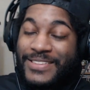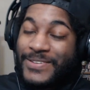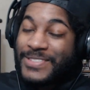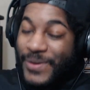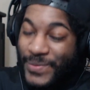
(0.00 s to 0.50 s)

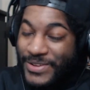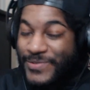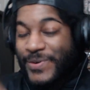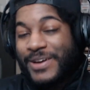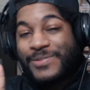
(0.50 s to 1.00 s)
There is only
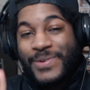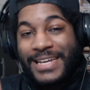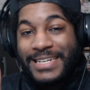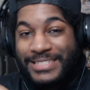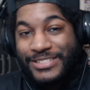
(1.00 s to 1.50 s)
one
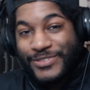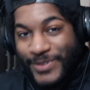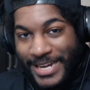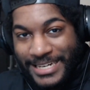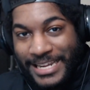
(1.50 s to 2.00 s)
way to
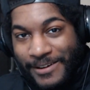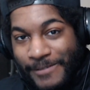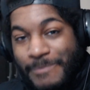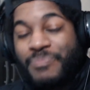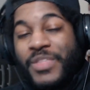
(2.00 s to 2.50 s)
find out.